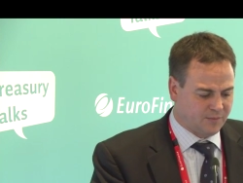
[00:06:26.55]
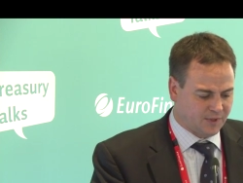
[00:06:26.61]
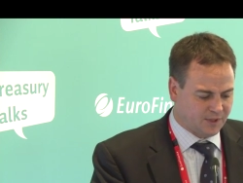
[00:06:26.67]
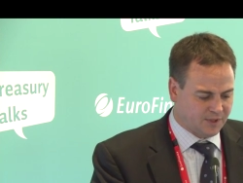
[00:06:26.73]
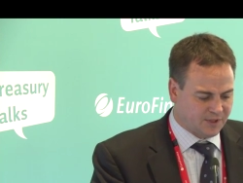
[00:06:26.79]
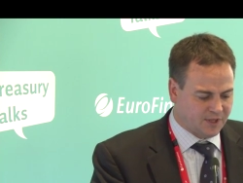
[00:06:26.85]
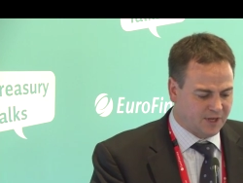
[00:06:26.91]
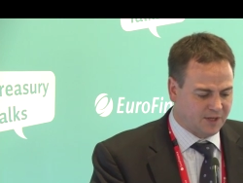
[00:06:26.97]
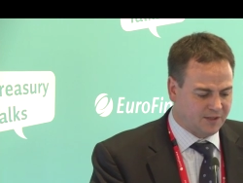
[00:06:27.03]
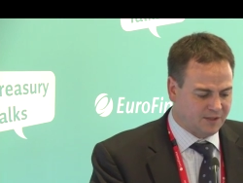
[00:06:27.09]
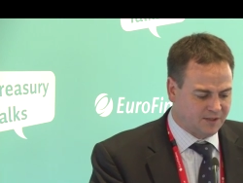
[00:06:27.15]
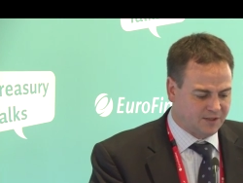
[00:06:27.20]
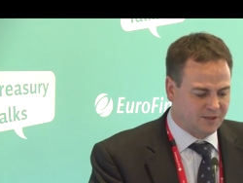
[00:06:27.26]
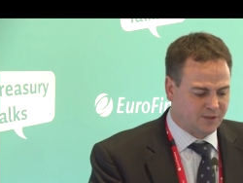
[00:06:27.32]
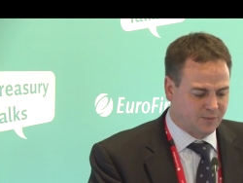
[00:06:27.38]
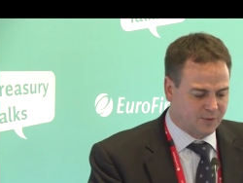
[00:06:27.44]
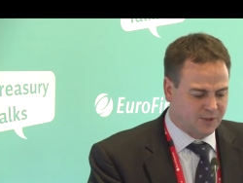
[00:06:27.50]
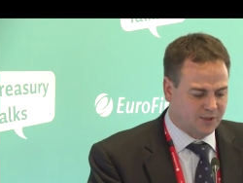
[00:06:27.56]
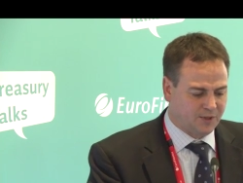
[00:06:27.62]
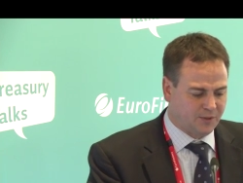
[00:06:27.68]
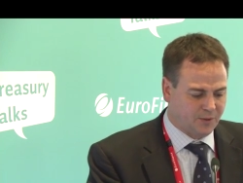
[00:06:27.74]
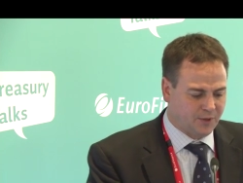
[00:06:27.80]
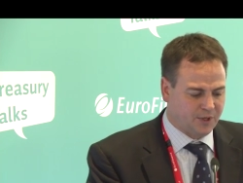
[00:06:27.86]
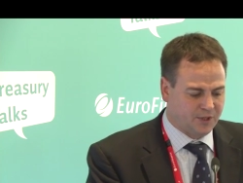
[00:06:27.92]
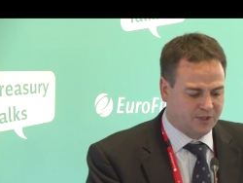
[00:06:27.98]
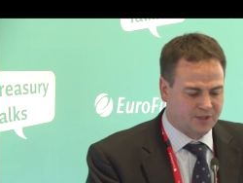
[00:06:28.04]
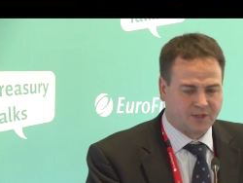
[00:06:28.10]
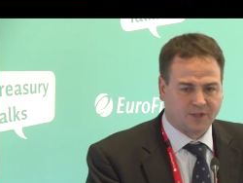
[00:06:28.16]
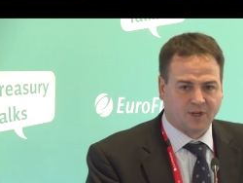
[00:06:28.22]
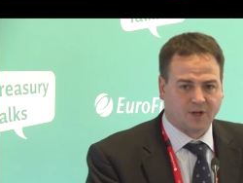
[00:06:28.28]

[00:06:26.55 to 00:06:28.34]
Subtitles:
extended to subsidiaries,